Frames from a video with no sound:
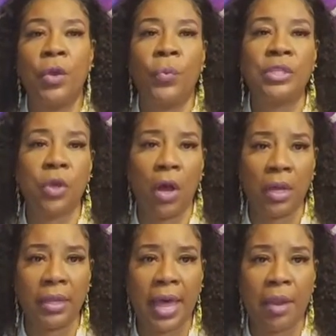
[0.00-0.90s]
we talk a
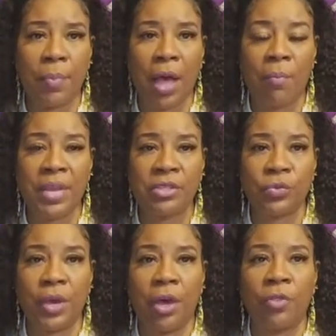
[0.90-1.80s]
lot about mental
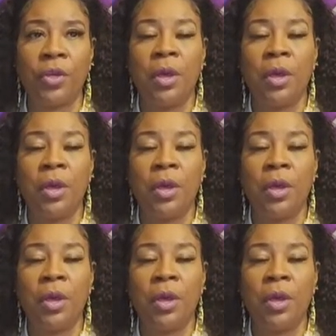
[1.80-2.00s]
health